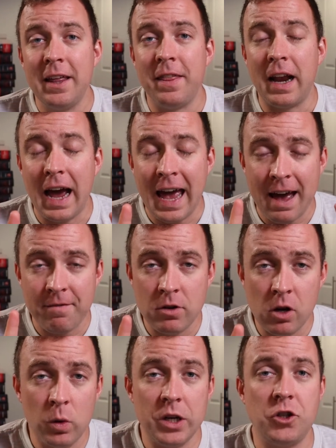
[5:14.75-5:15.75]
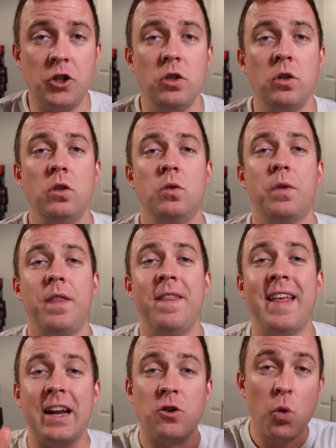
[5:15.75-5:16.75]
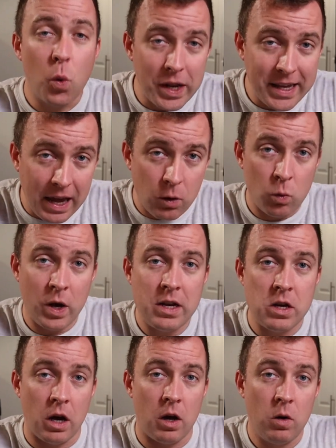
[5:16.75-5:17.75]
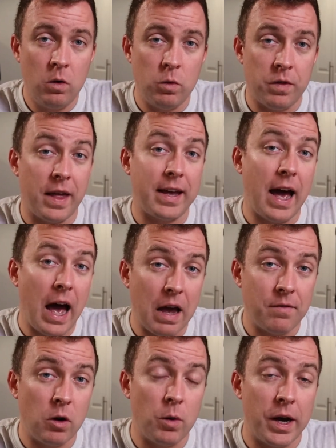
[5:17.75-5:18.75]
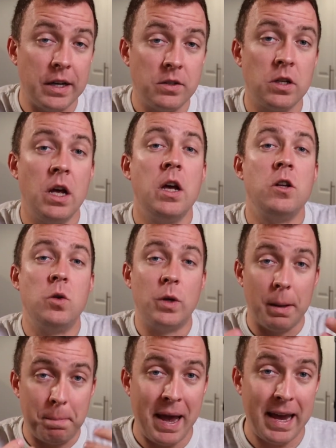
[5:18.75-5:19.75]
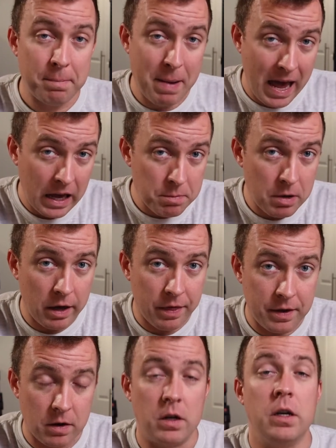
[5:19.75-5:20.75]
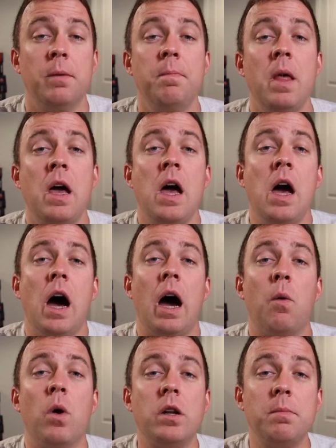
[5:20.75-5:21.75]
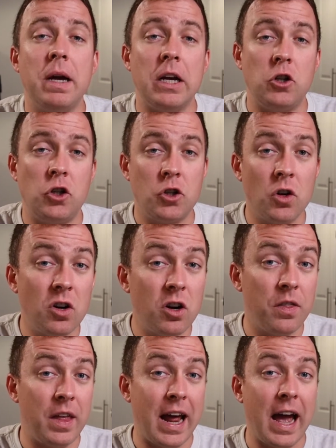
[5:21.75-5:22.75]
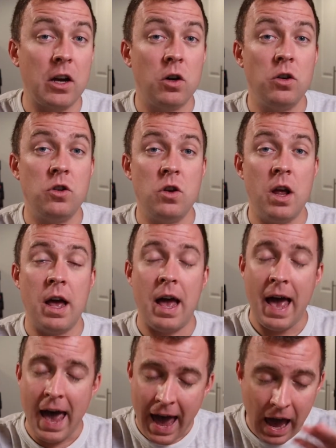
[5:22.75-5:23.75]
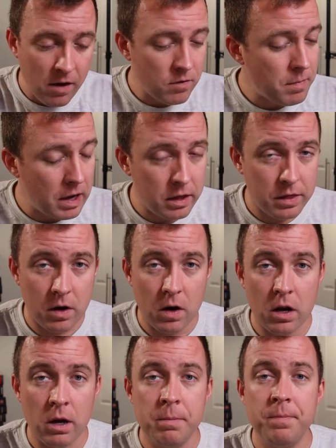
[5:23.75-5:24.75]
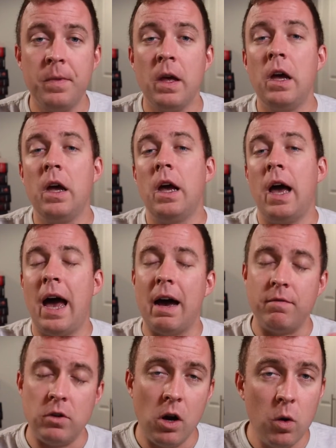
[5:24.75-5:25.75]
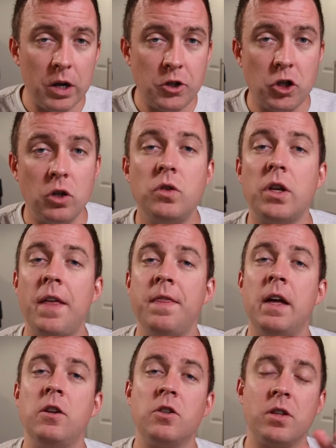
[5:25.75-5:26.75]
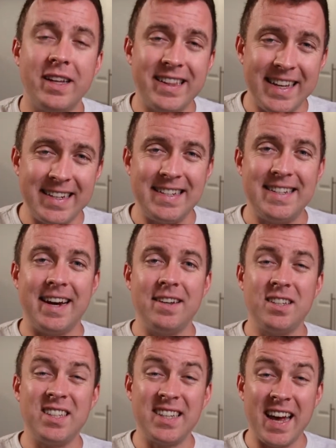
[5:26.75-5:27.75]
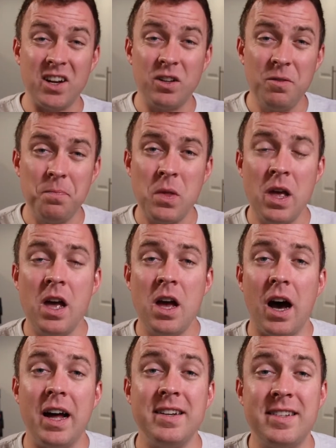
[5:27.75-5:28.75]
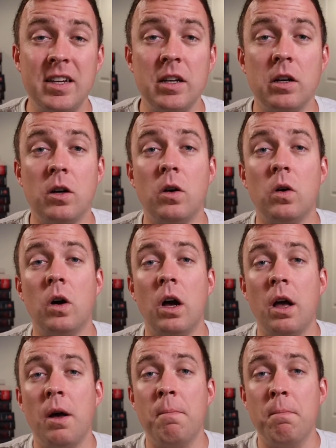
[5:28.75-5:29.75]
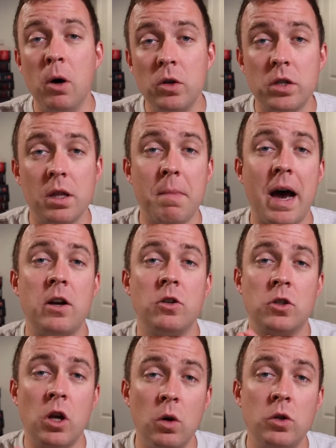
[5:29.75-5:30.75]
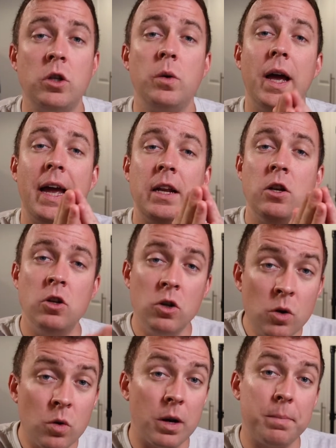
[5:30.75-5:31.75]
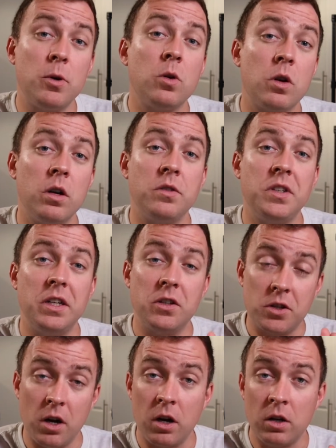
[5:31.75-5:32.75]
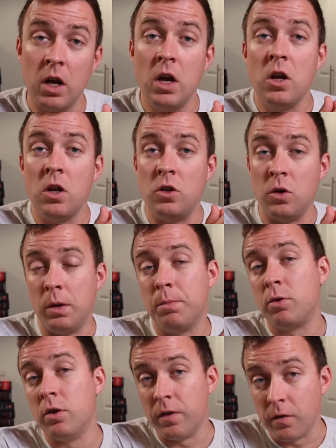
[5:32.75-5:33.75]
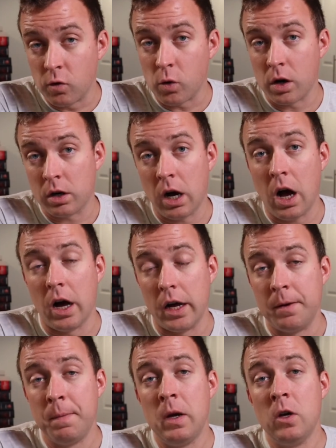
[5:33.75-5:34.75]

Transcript: that I have no issues within that twenty-eight window with like HiveOS to get paid back my Ethereum, I wanted to make sure that I could have my Ethereum, have no issues, and then just let the dust settle until most of the miners go to a new cryptocurrency to start doing proof of work on.